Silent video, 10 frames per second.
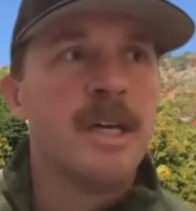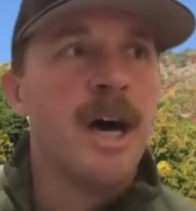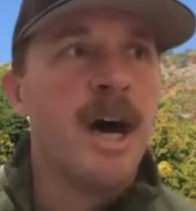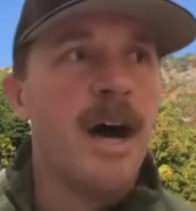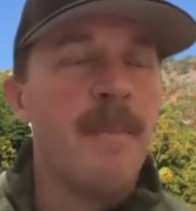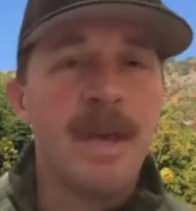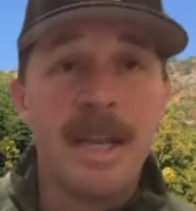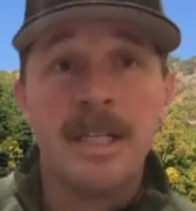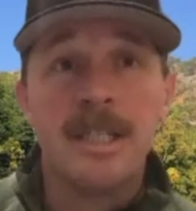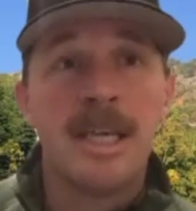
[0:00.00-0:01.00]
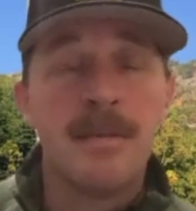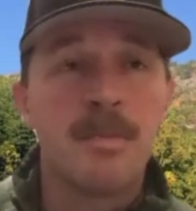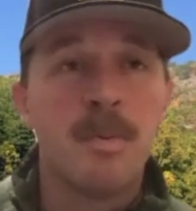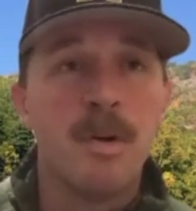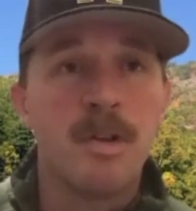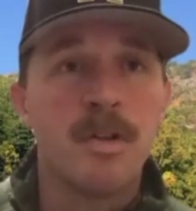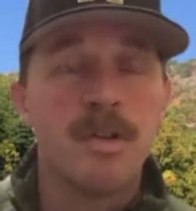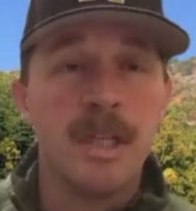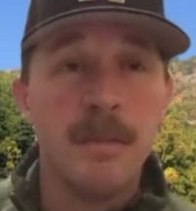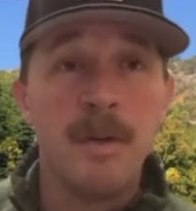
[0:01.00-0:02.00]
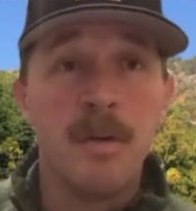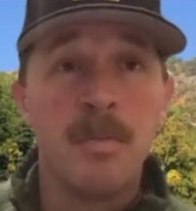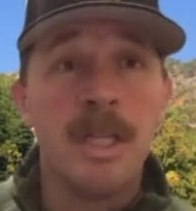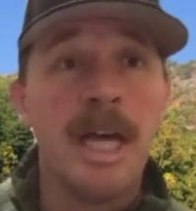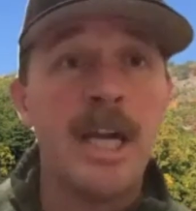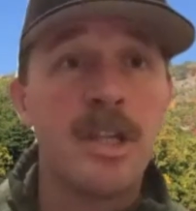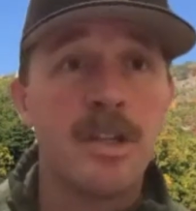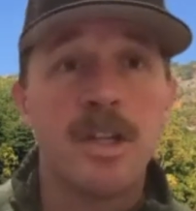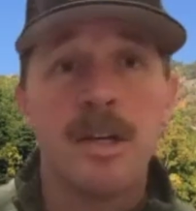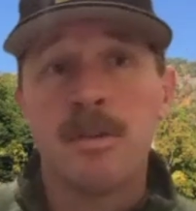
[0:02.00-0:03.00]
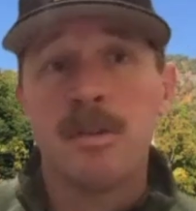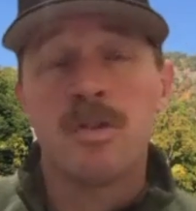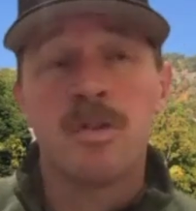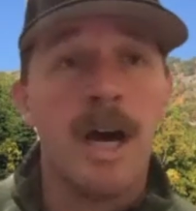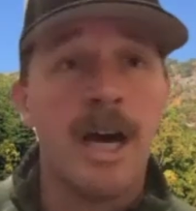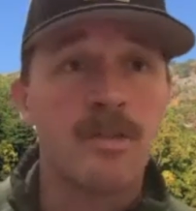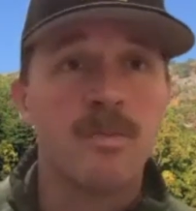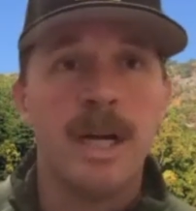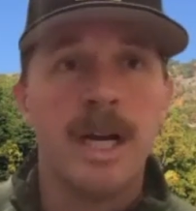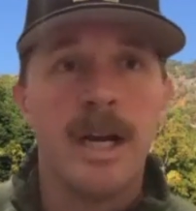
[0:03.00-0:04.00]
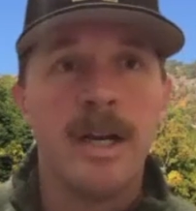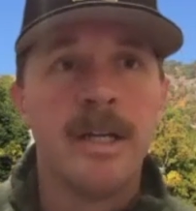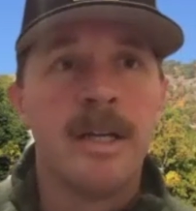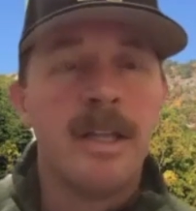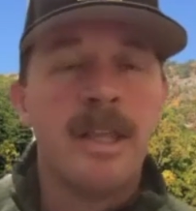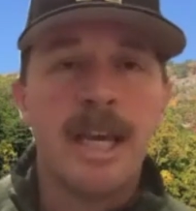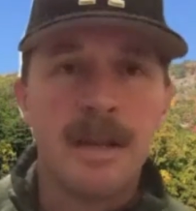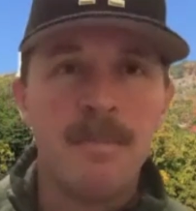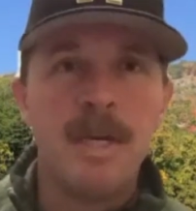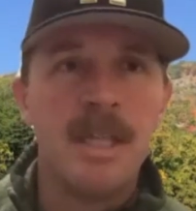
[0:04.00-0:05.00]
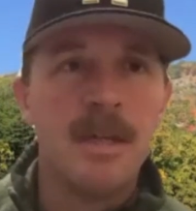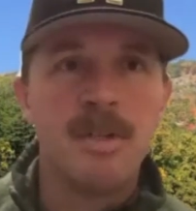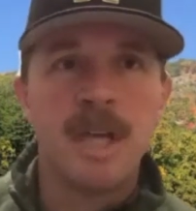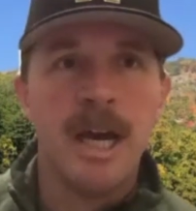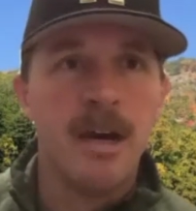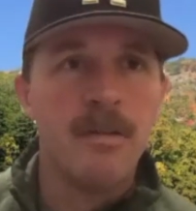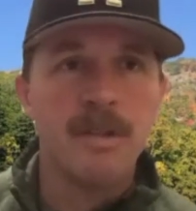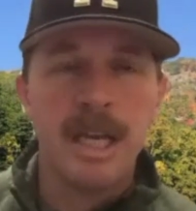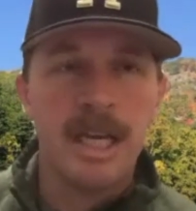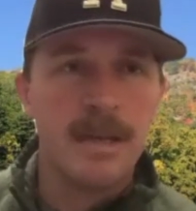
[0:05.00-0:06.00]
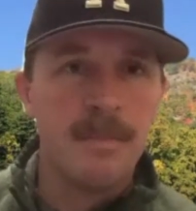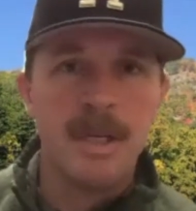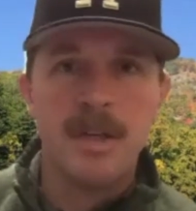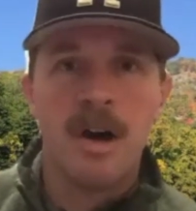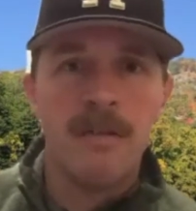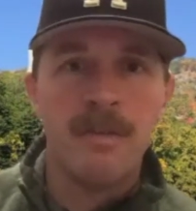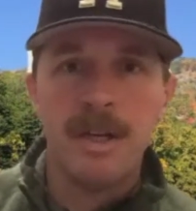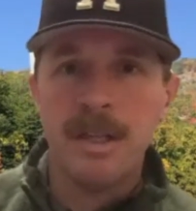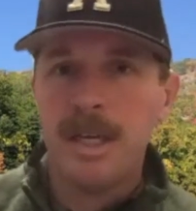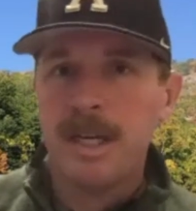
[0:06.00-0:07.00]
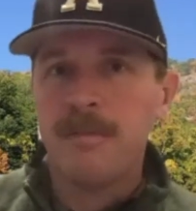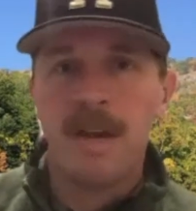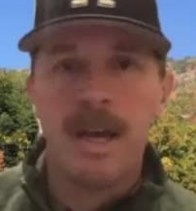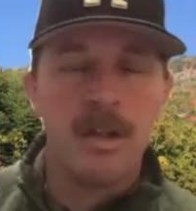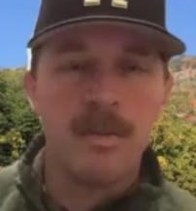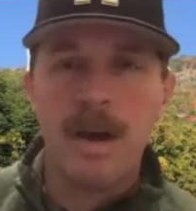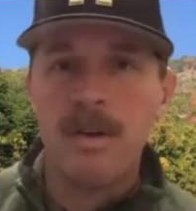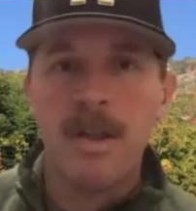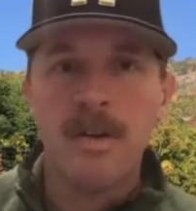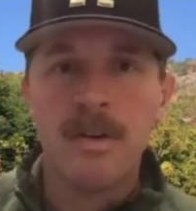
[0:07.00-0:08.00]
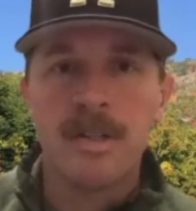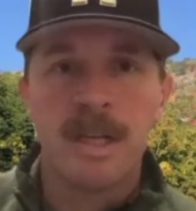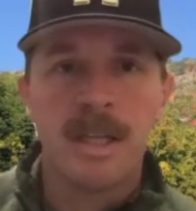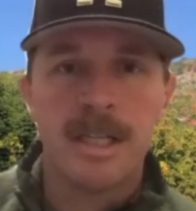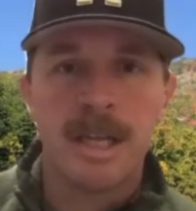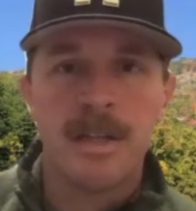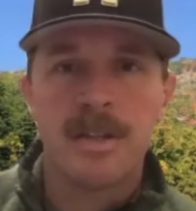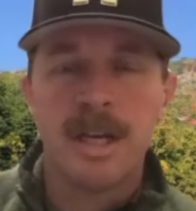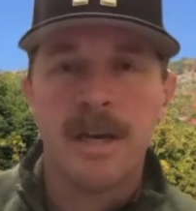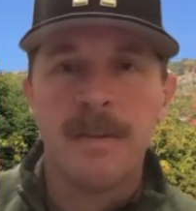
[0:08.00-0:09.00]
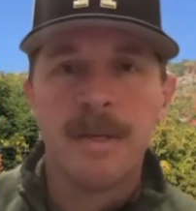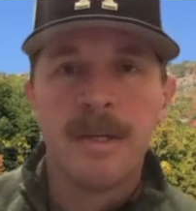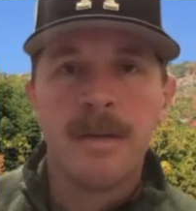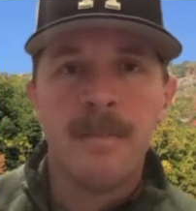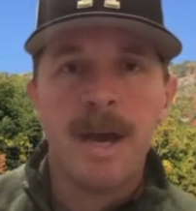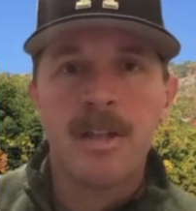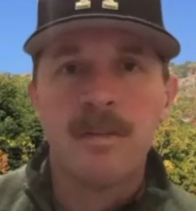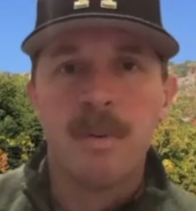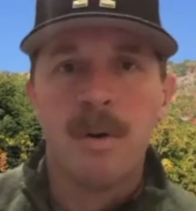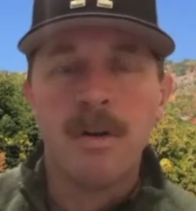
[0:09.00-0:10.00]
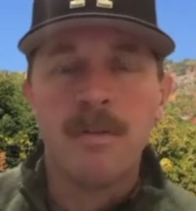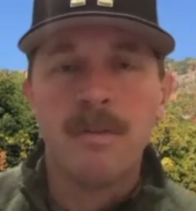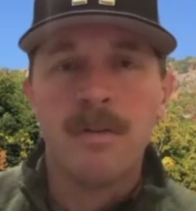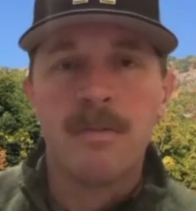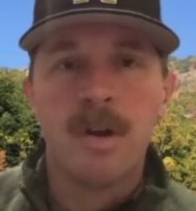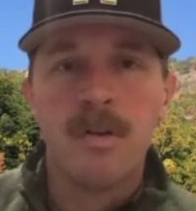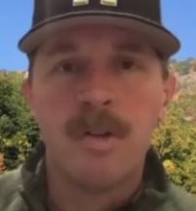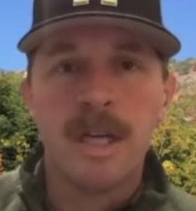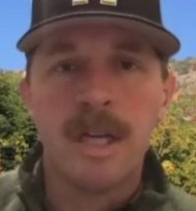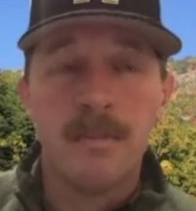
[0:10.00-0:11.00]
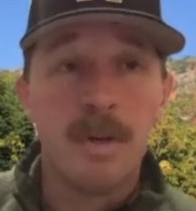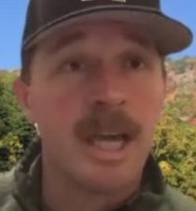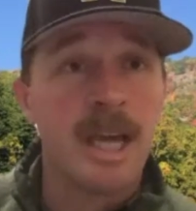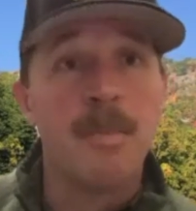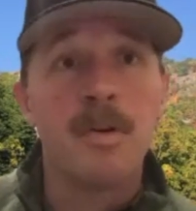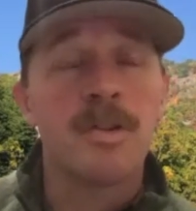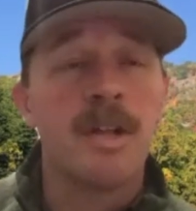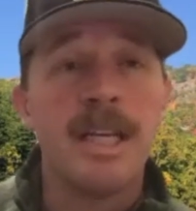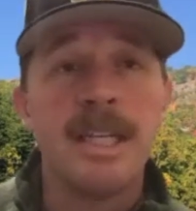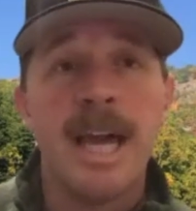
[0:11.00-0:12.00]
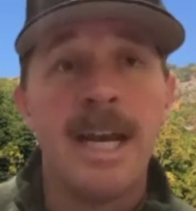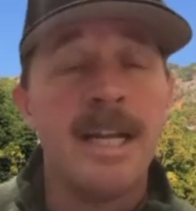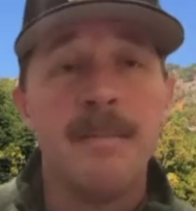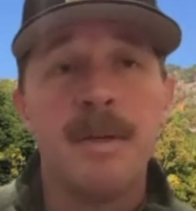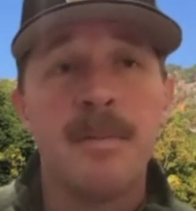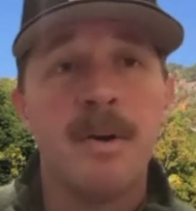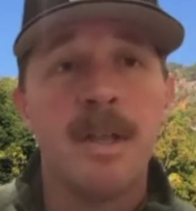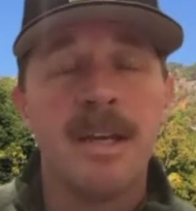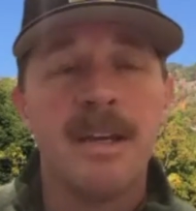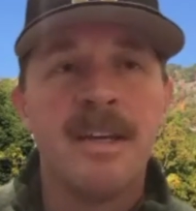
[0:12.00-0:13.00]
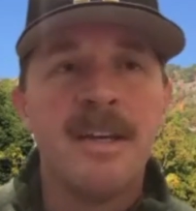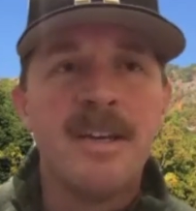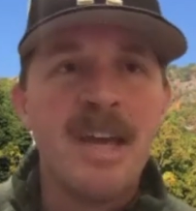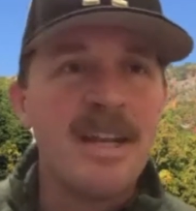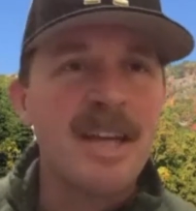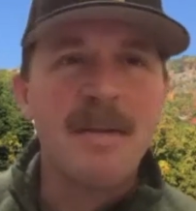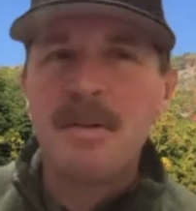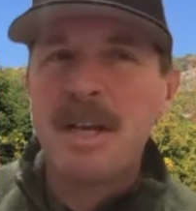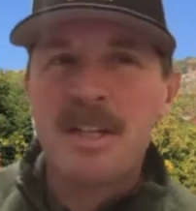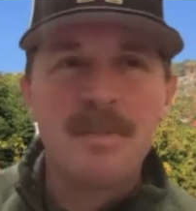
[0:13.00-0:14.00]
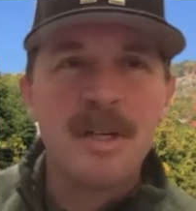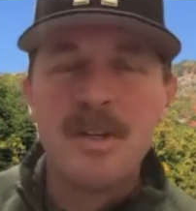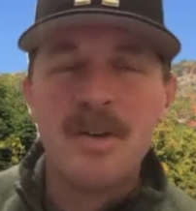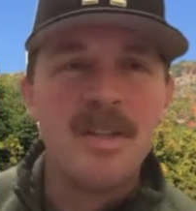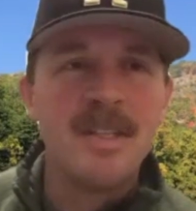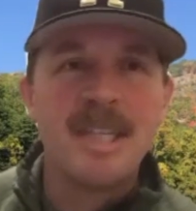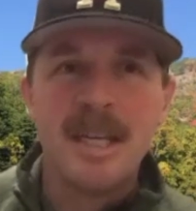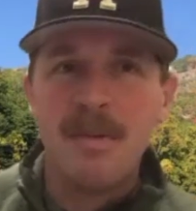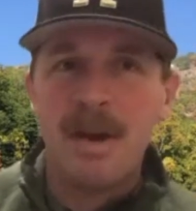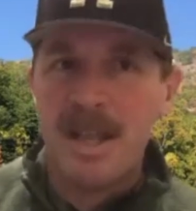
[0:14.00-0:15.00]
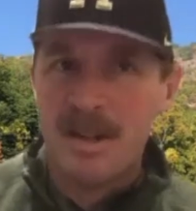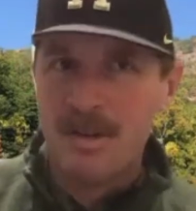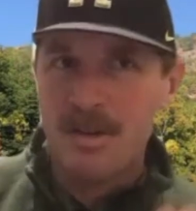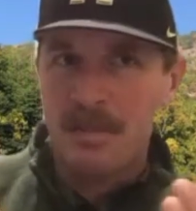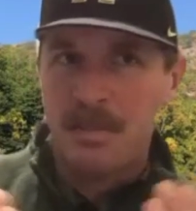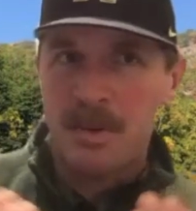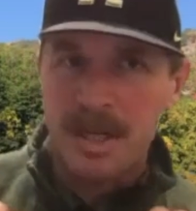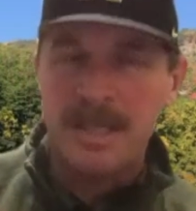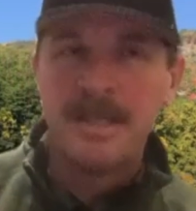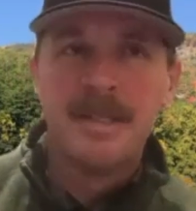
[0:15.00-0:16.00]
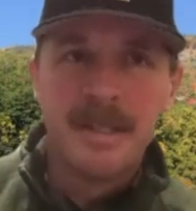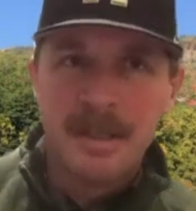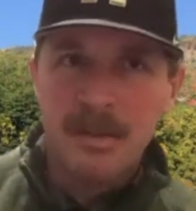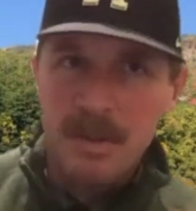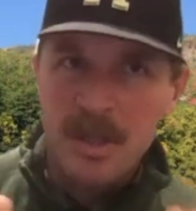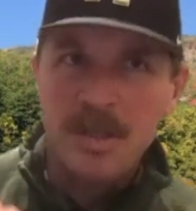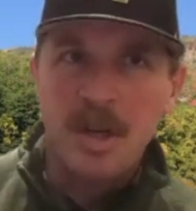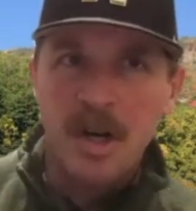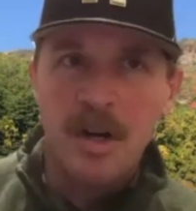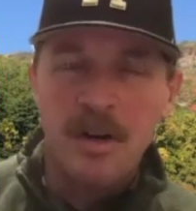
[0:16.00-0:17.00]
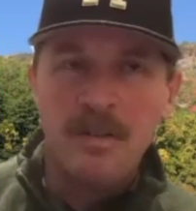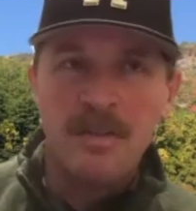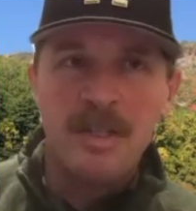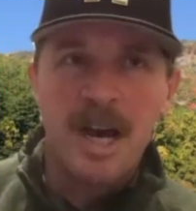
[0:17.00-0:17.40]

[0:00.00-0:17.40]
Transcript: And in a team sport, certainly to build relationships of trust where they can be themselves and they can be confident and they can fail around others. I think that's a massive part of coaching. And it brings out personal identity in people. I think anytime you get somebody new to the team, right, they're usually pretty reserved.